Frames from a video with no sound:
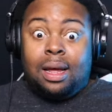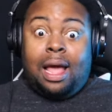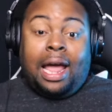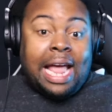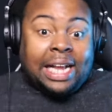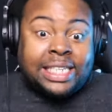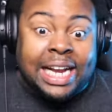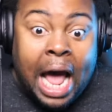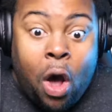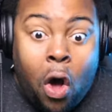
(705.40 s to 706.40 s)
And y'all sitting
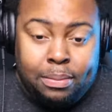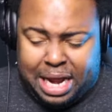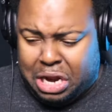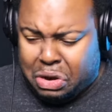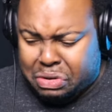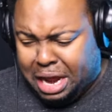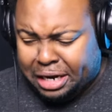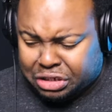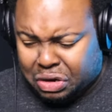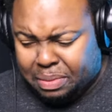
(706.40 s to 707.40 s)
at home like, oh,
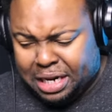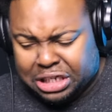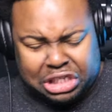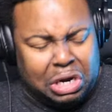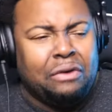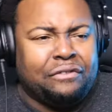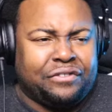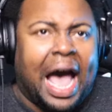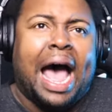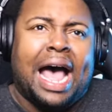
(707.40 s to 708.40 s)
Nitro, but he's so
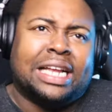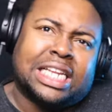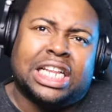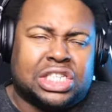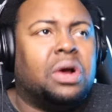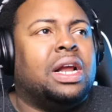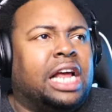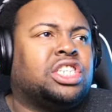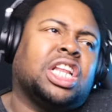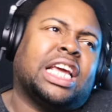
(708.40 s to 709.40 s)
fast. He looks so
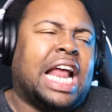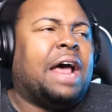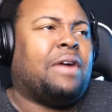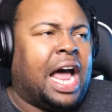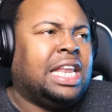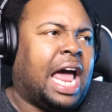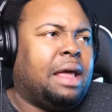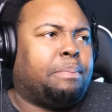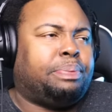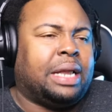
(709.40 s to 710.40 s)
electric. Look at that
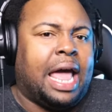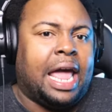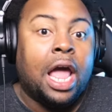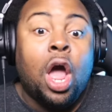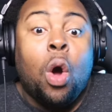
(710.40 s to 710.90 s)
highlight play.